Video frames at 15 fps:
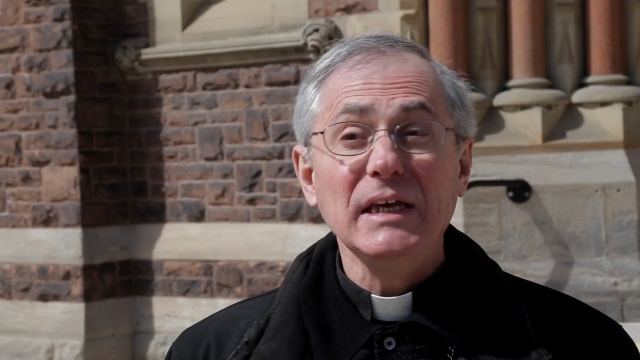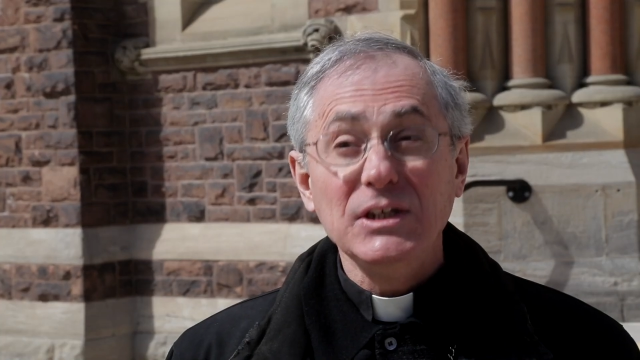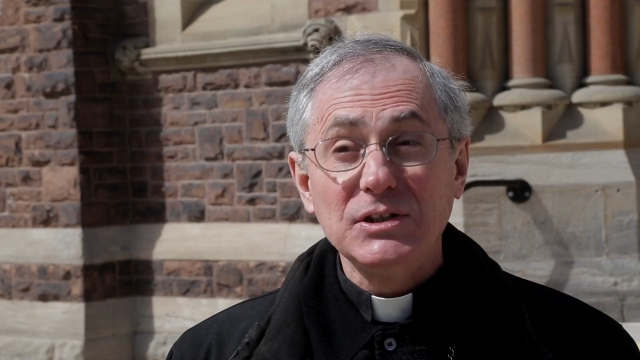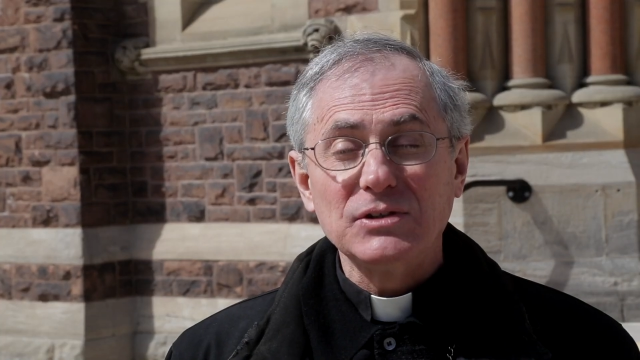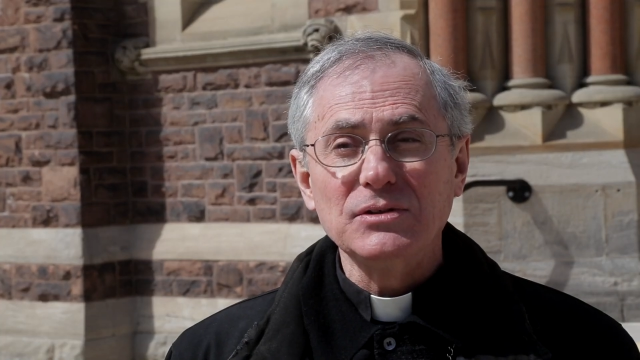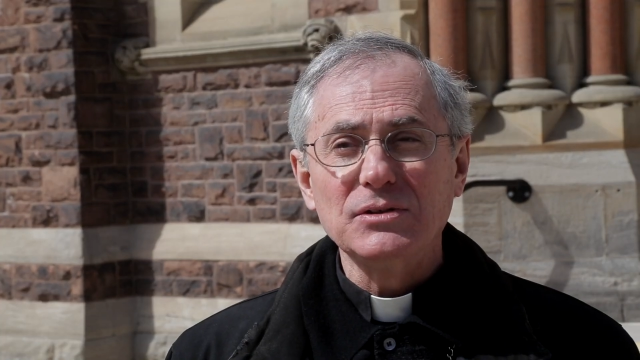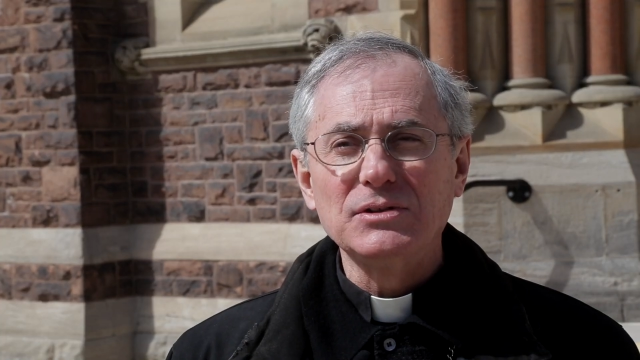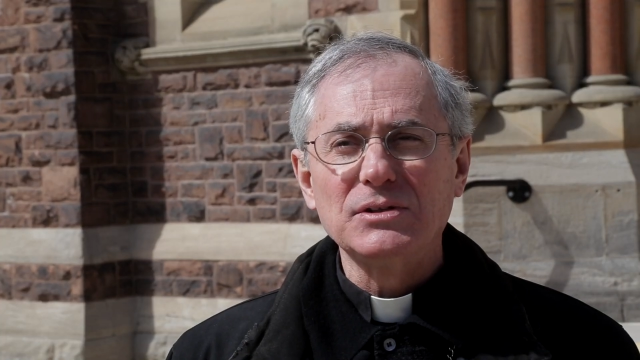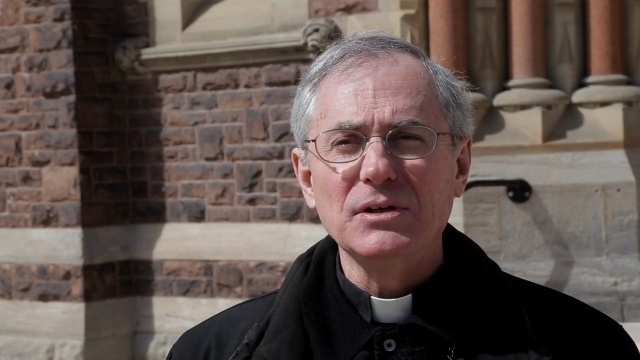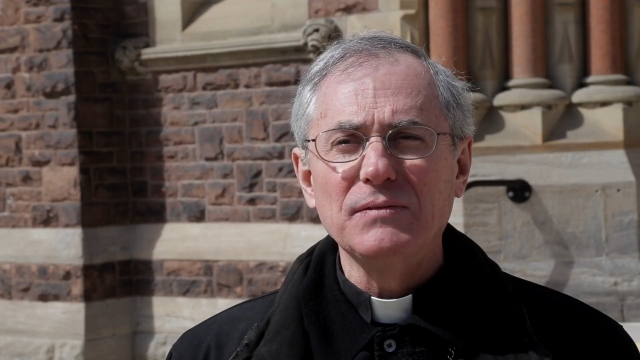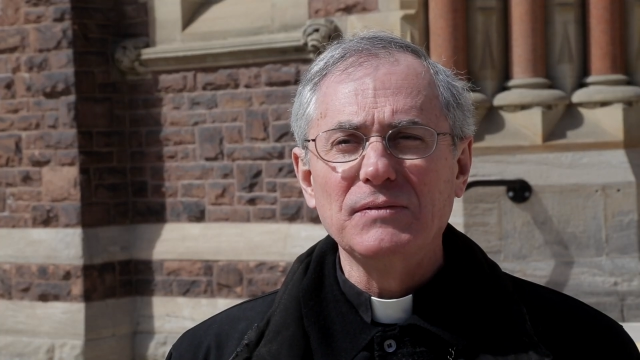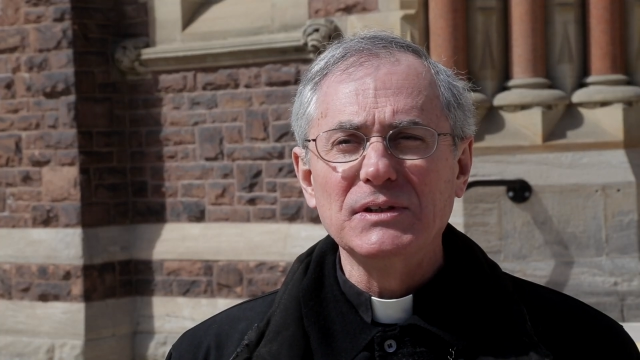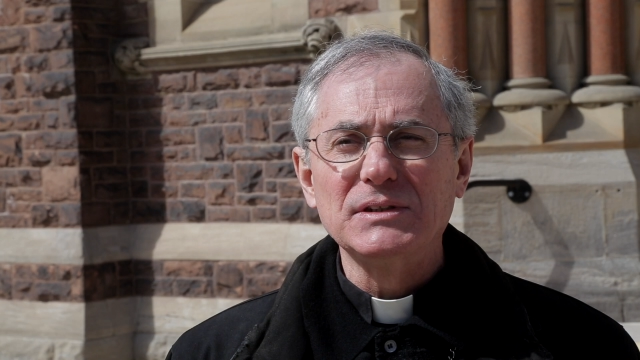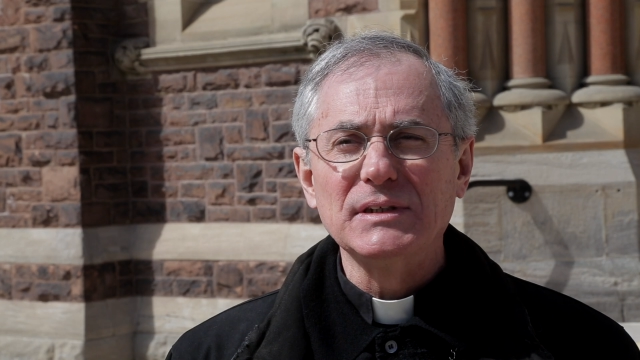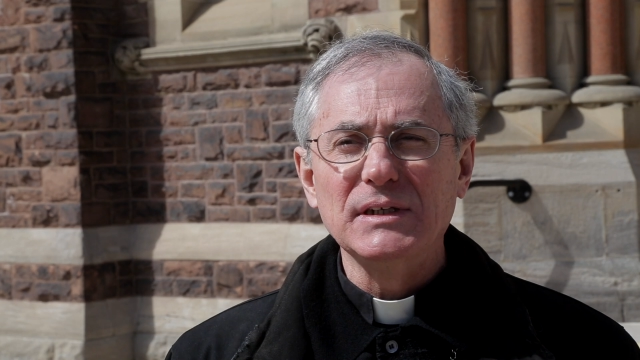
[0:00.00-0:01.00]
Easter
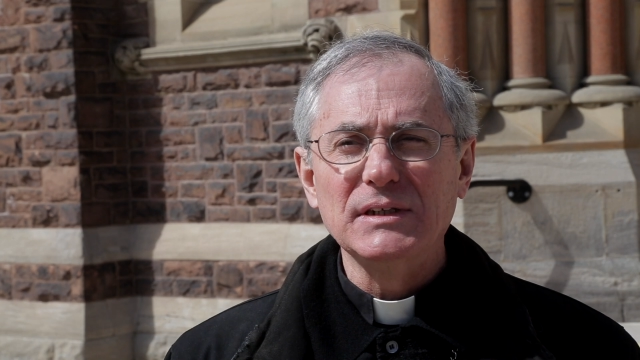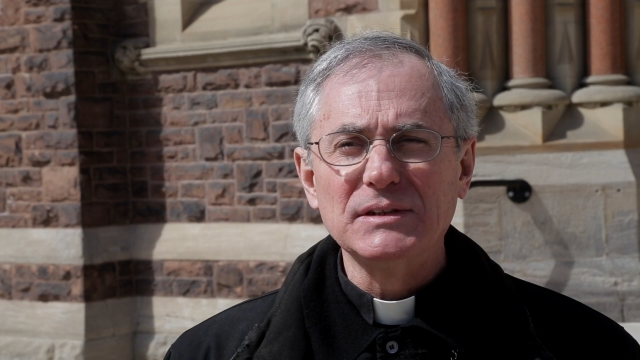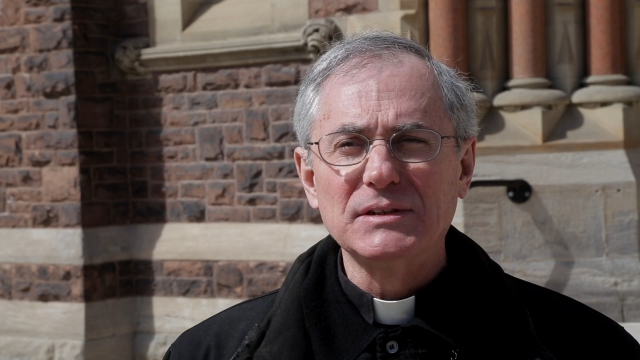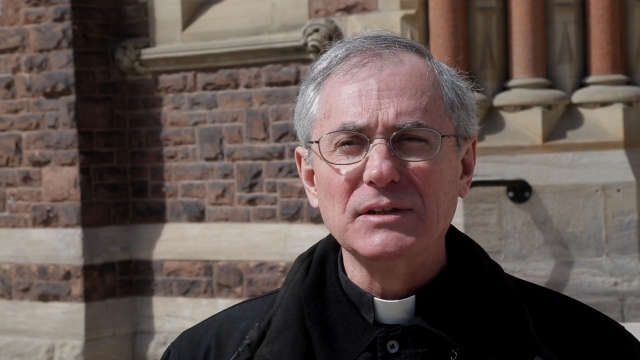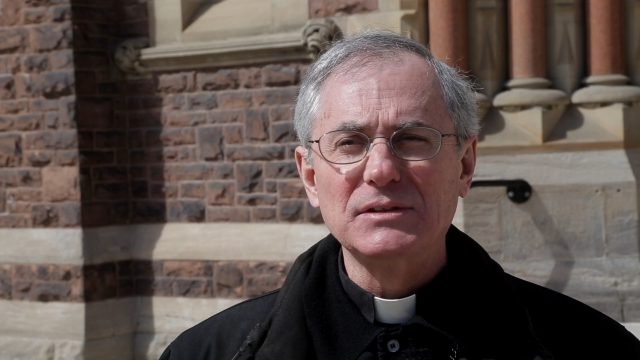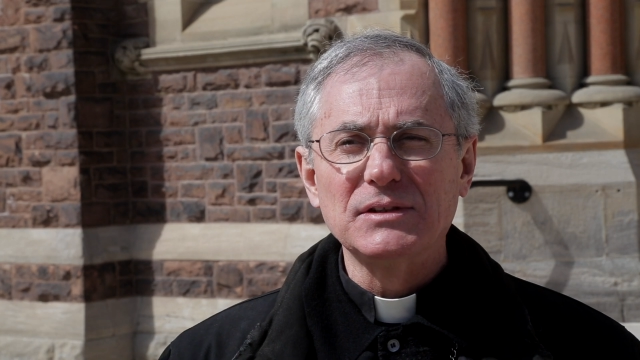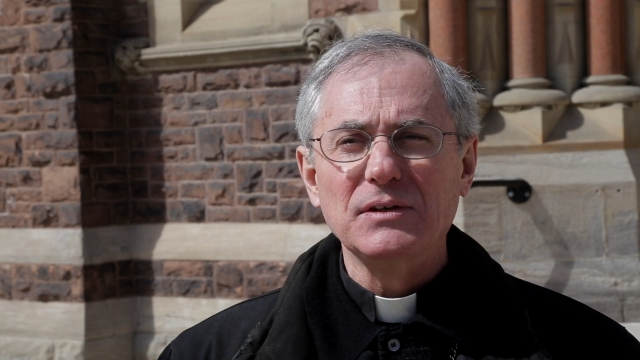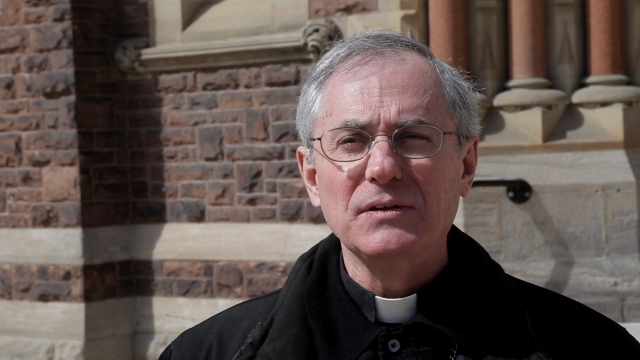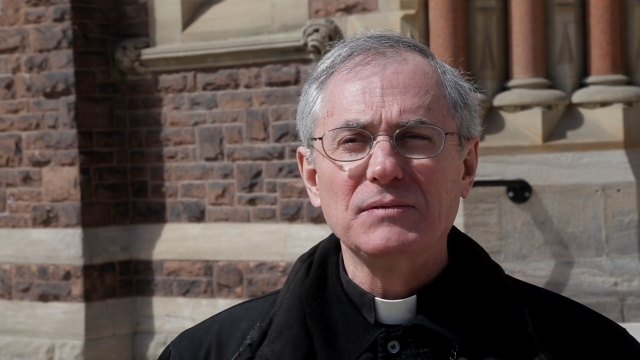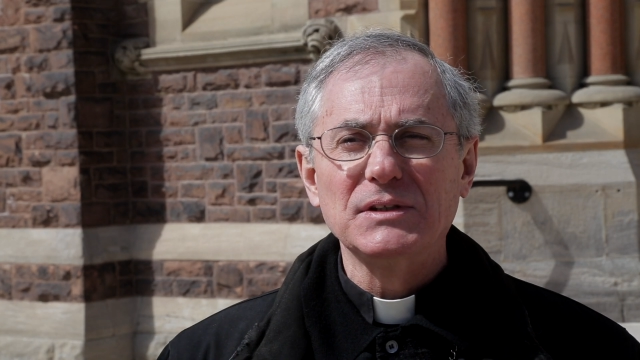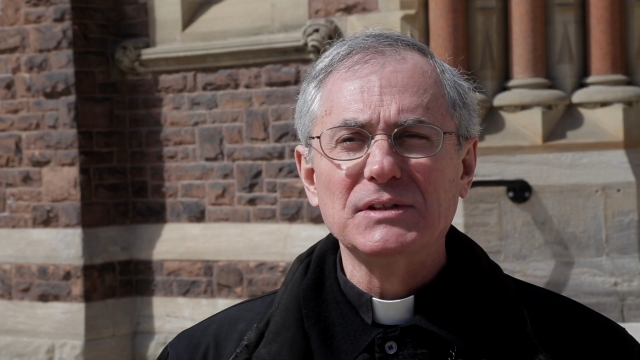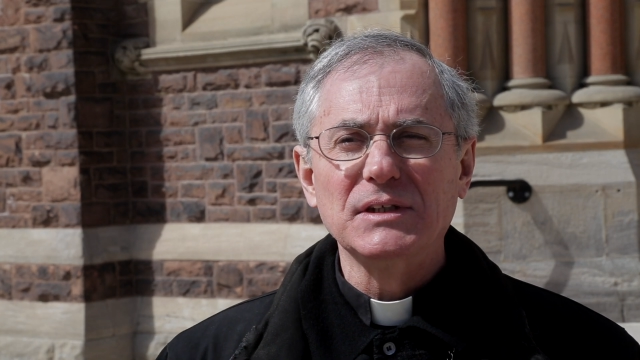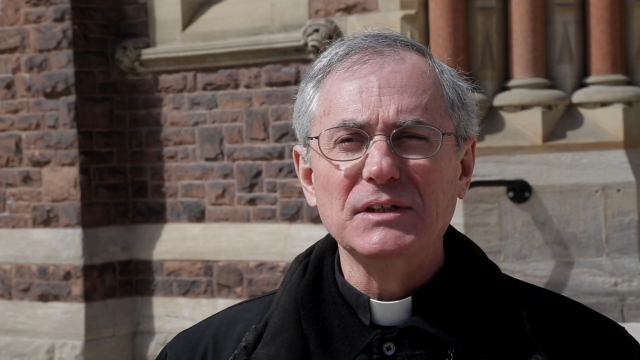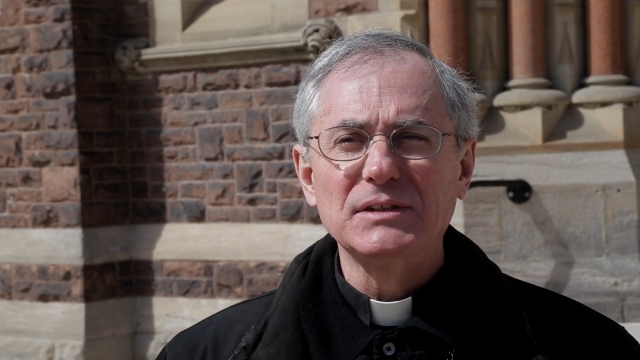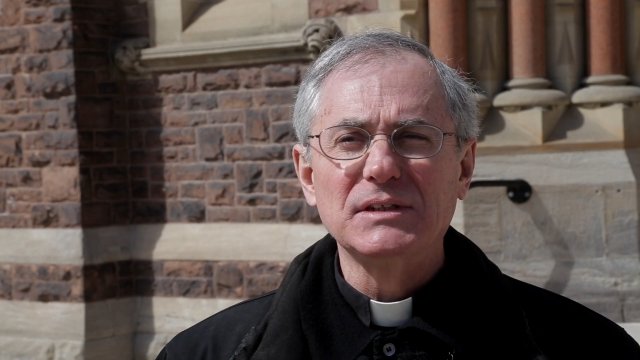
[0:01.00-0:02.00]
services, the
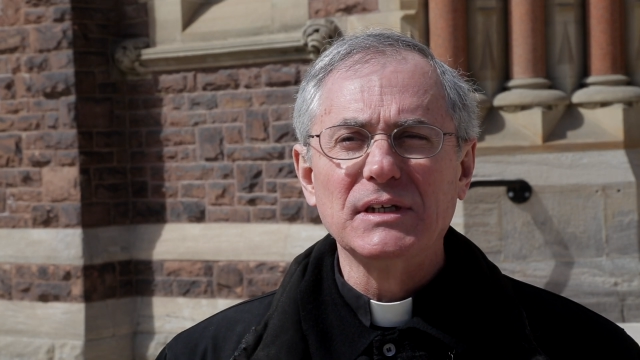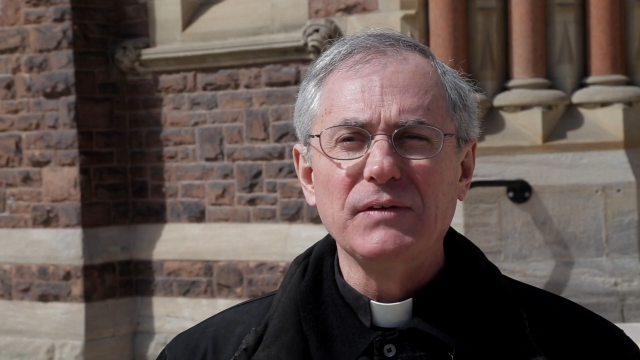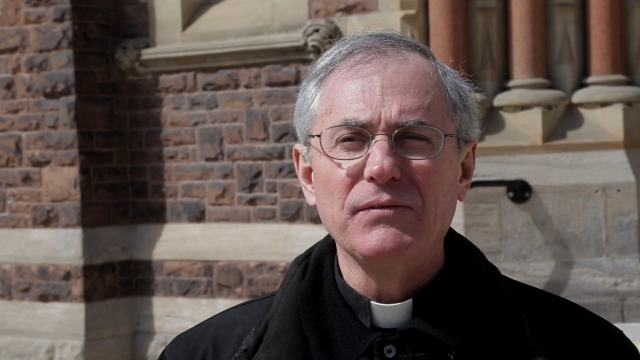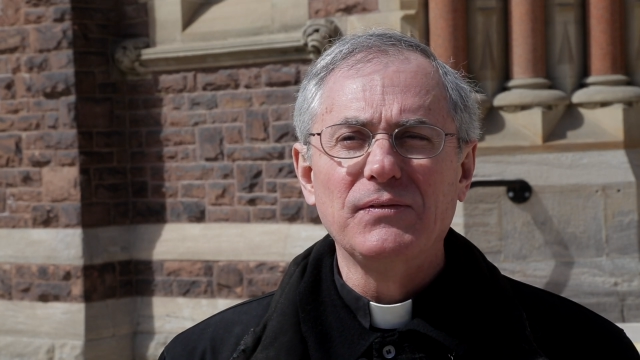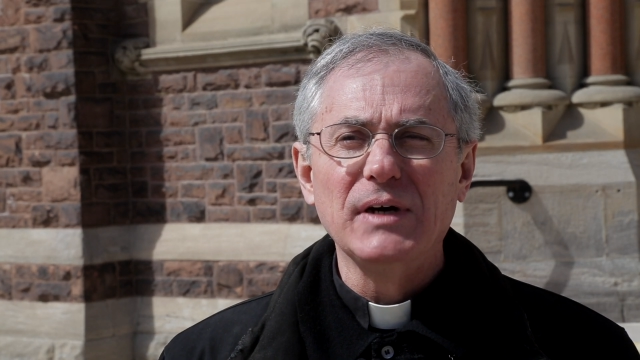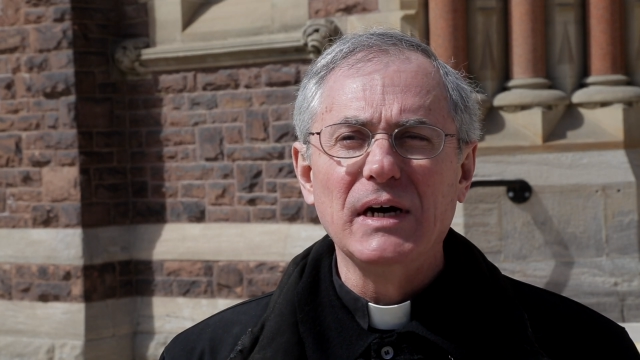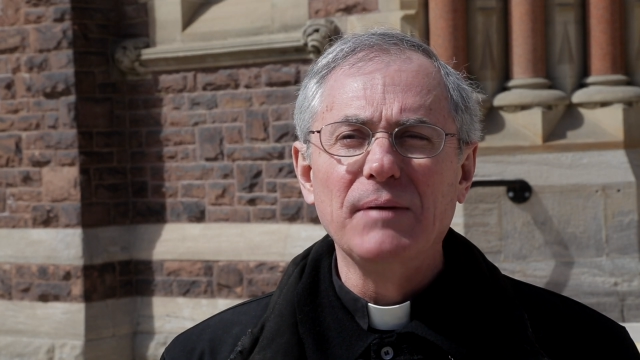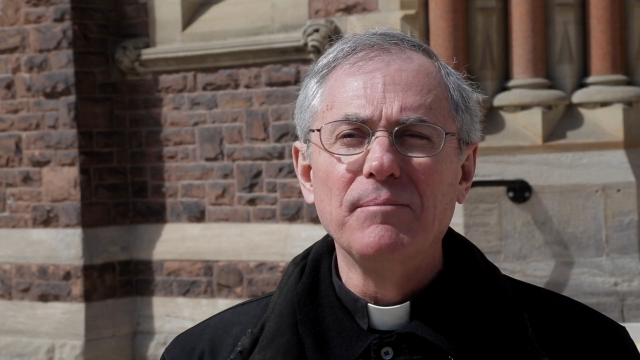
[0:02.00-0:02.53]
services of